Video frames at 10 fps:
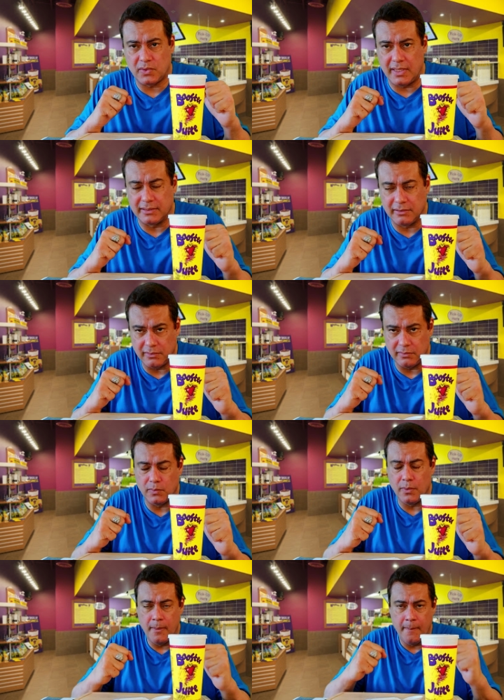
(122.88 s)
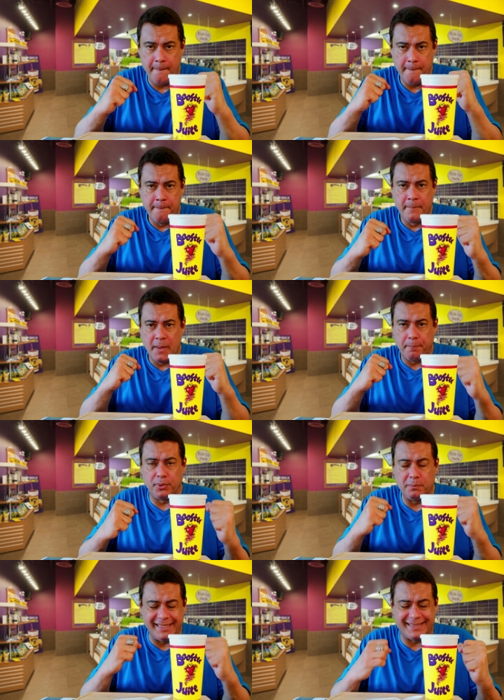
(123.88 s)
trying to
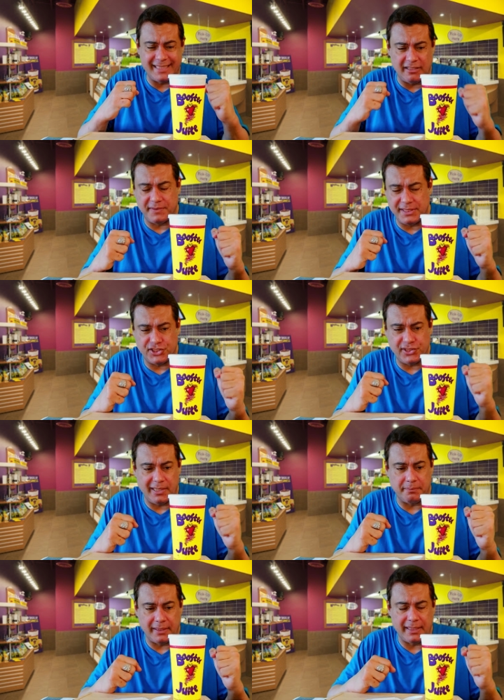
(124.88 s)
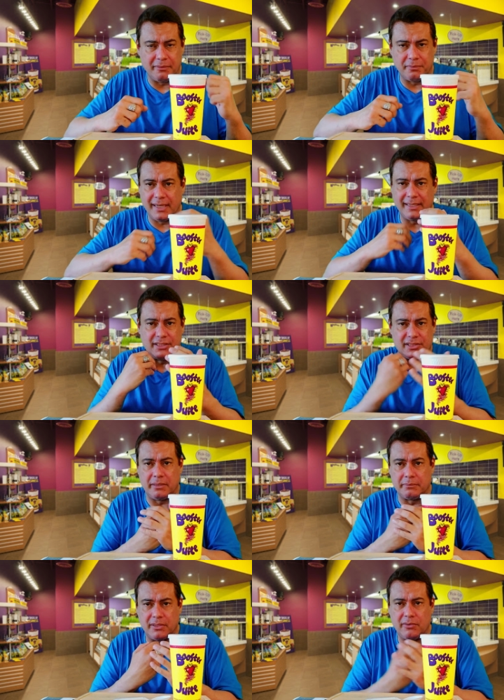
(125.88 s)
put myself in shape again. But I need
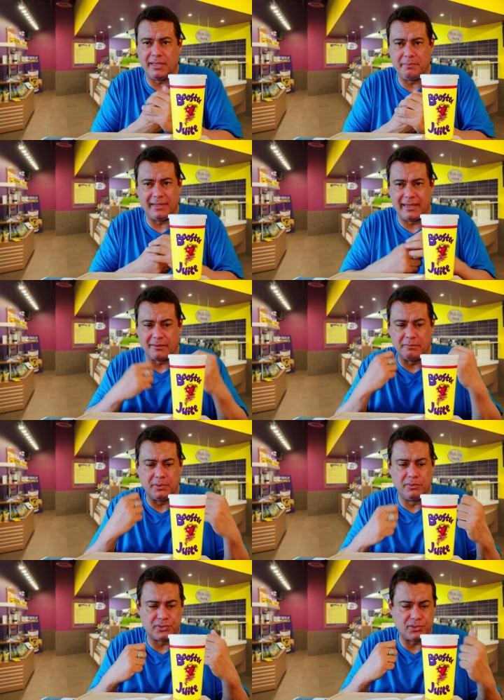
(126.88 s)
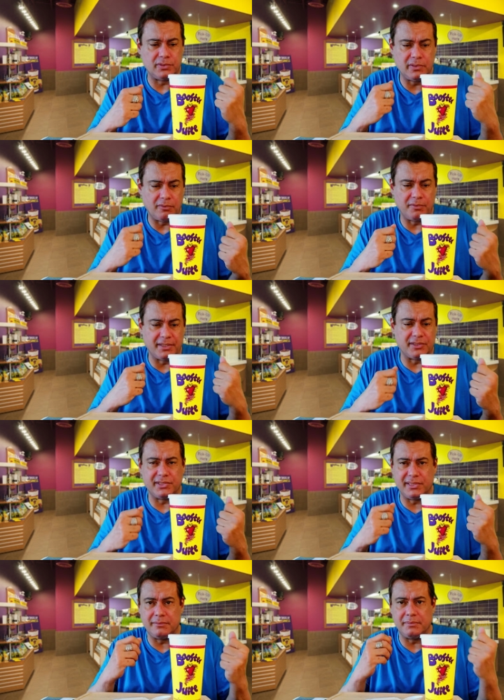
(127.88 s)
something to give me like a boost of
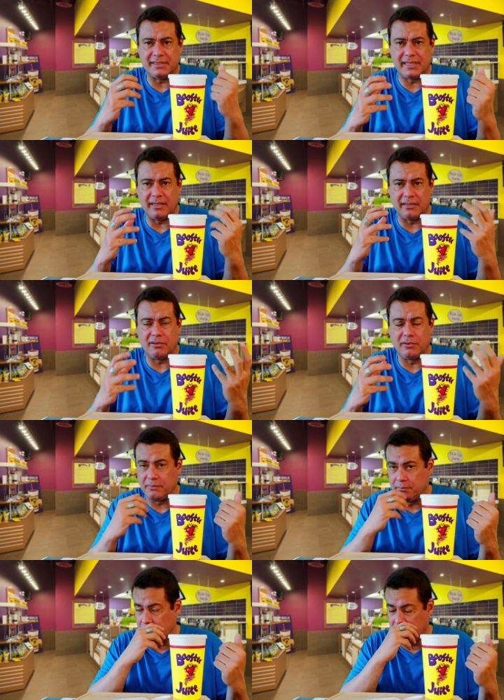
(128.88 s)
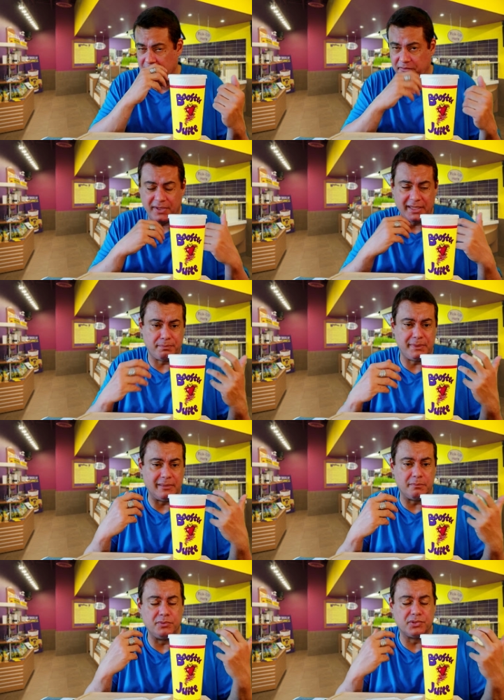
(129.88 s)
energy. Besides, uh, refresh
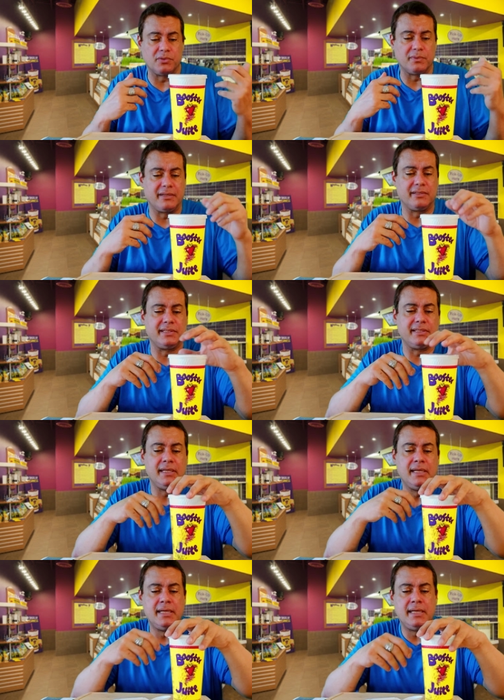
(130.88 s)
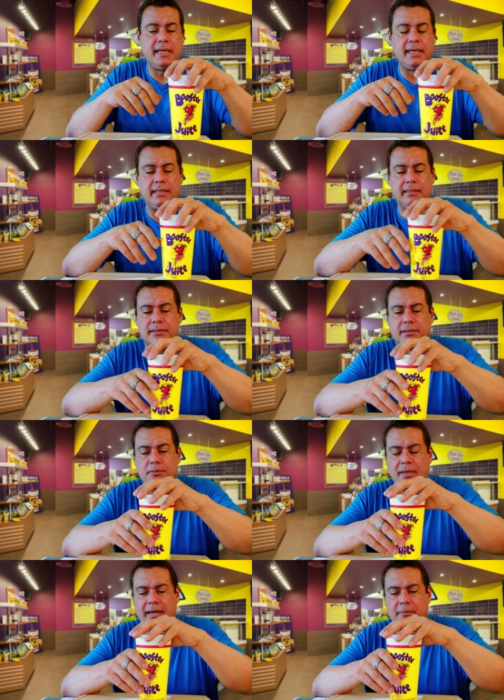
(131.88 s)
me, a boost of energy. And this is
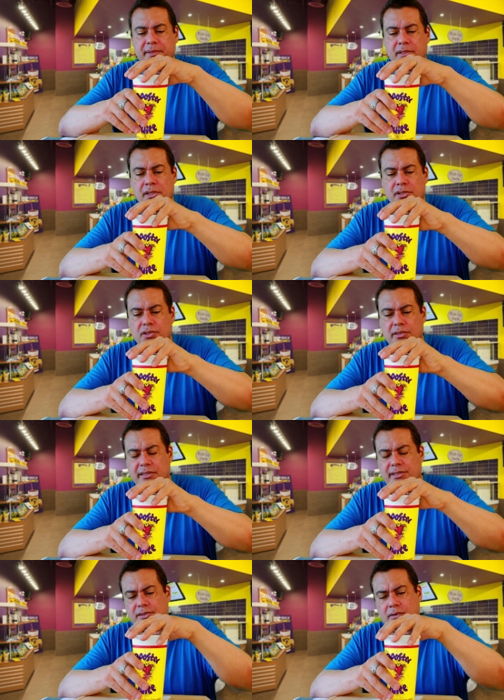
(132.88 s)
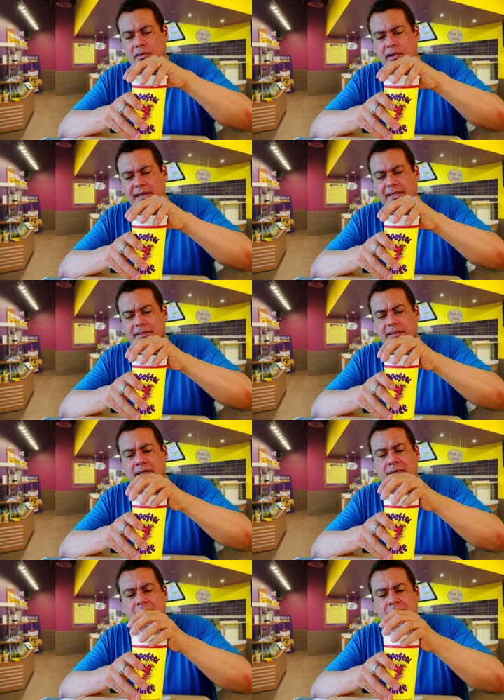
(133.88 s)
what happened. So let's go ahead and